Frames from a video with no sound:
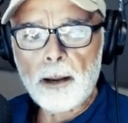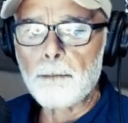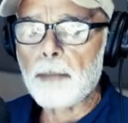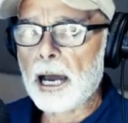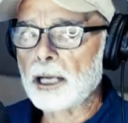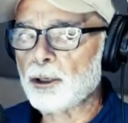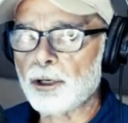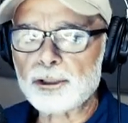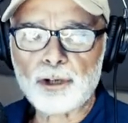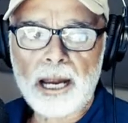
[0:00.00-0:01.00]
Minor
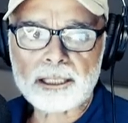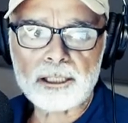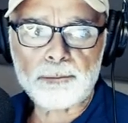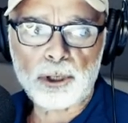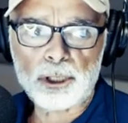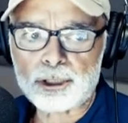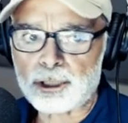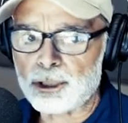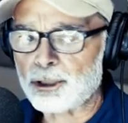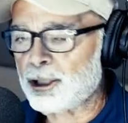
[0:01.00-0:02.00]
attracted persons.